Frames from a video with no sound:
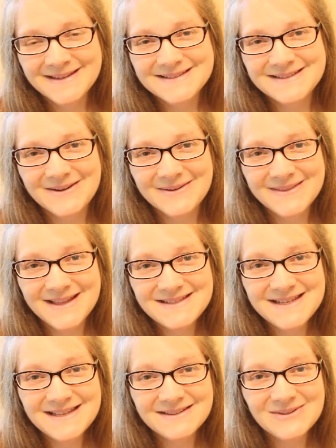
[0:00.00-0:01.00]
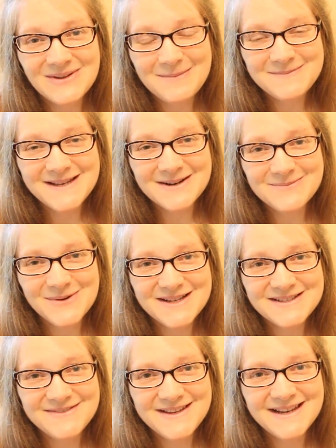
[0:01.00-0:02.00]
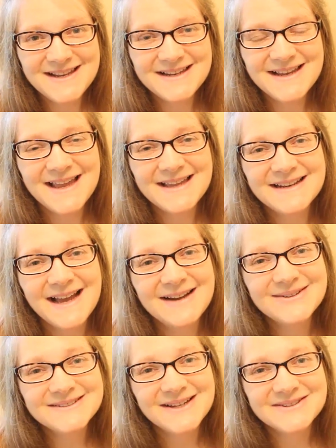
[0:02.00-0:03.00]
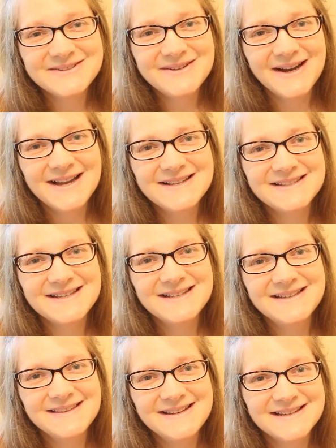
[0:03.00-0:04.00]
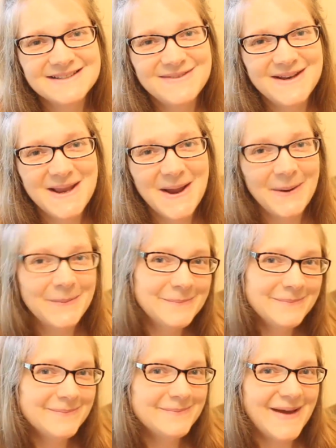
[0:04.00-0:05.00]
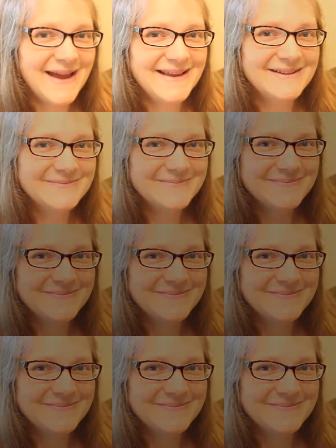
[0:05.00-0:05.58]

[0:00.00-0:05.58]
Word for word: So that's it, a little update on breastfeeding, and I will talk to you guys in the next video. Bye.